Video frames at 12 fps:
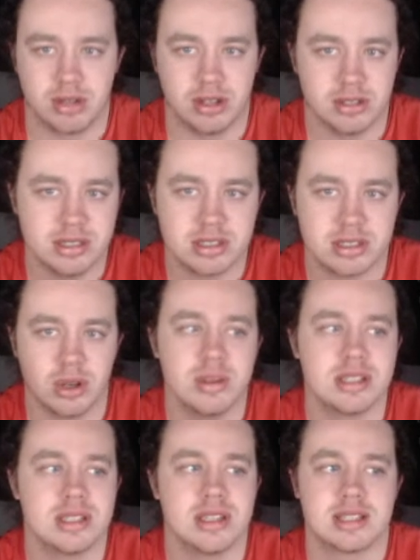He's always
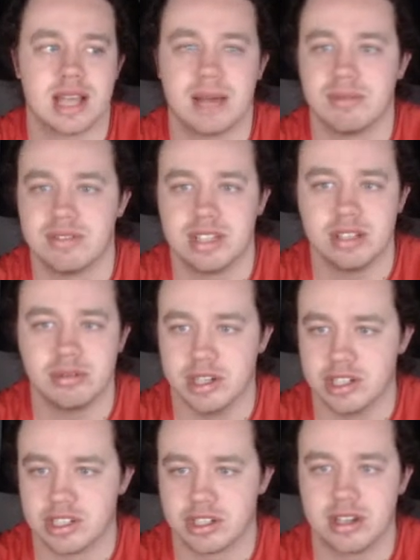in that top 15 range.
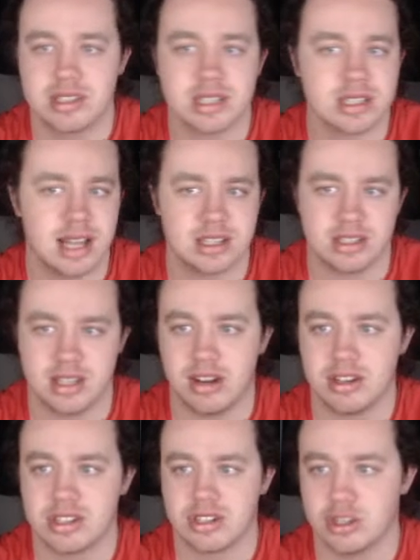$36,000,
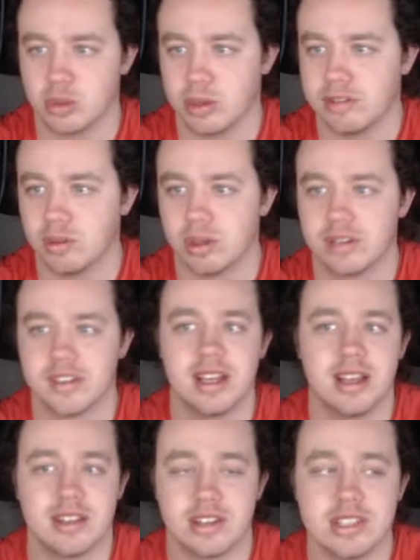starting 24th,
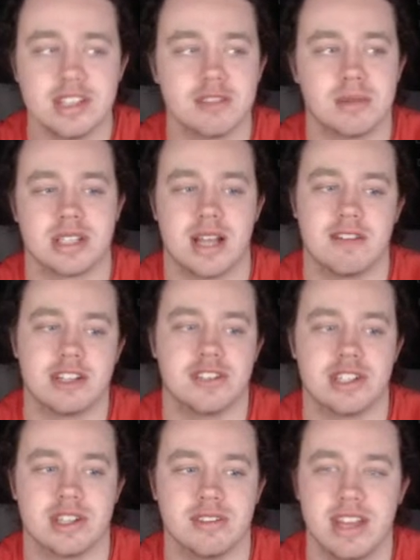13th best average finish
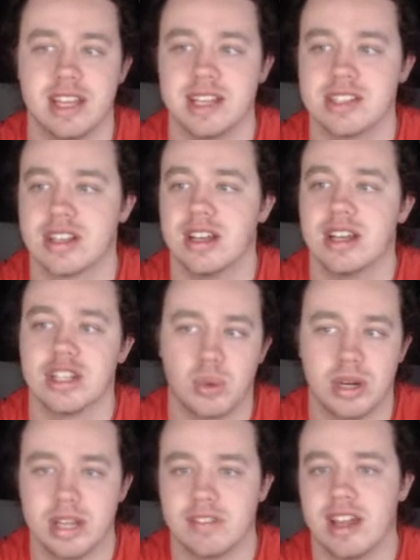at Vegas,
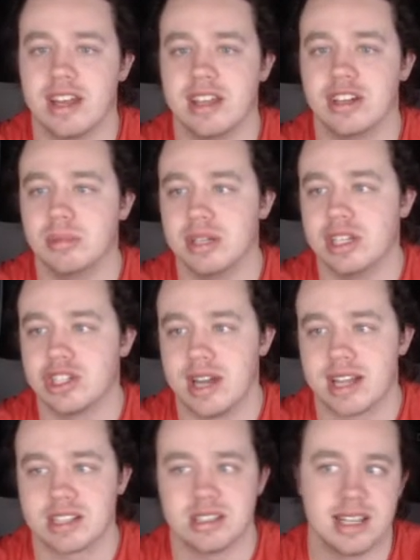20th at intermediate
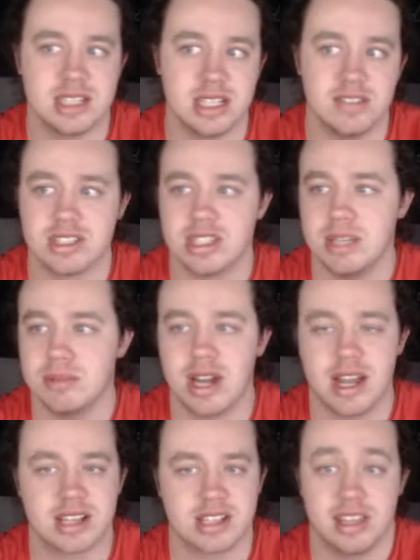tracks, and 19th at steep
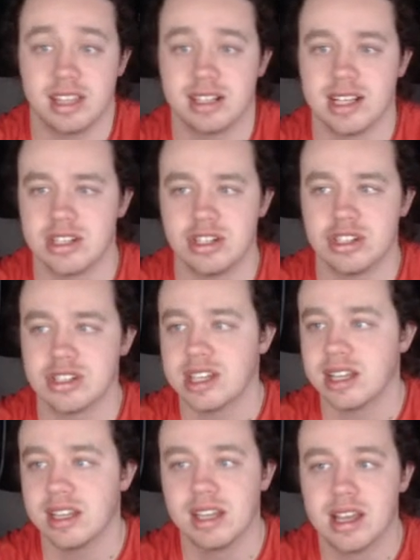tracks. I think that's interesting.
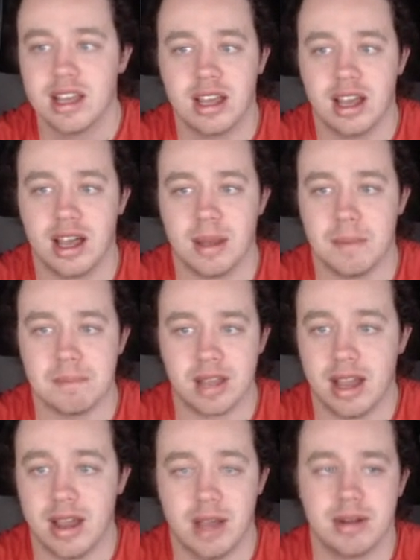I'm
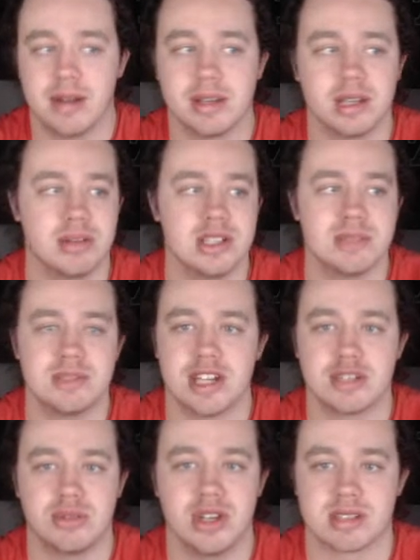probably going to play some Josh
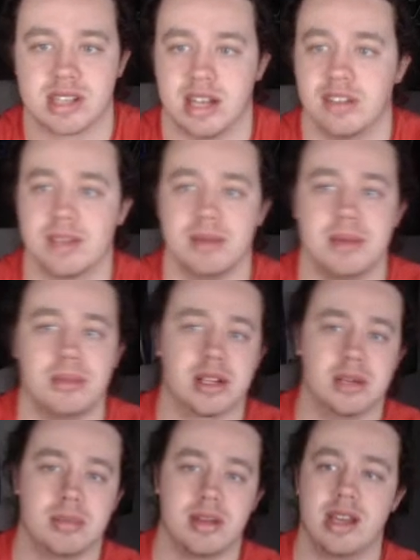Williams because I don't think people are going to
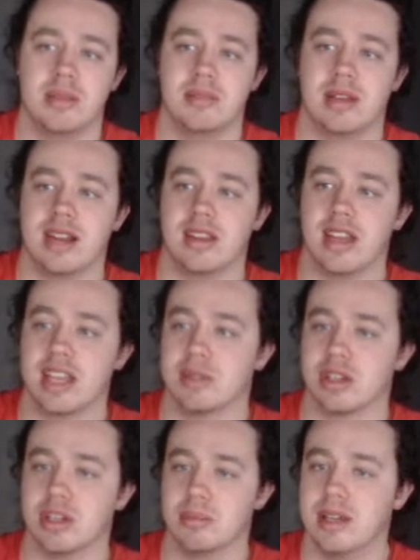play him, and I like him a
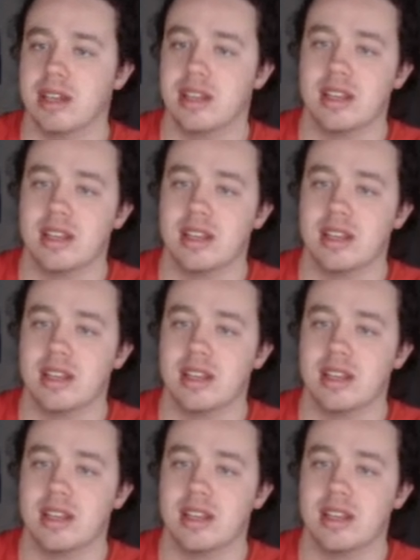good bit.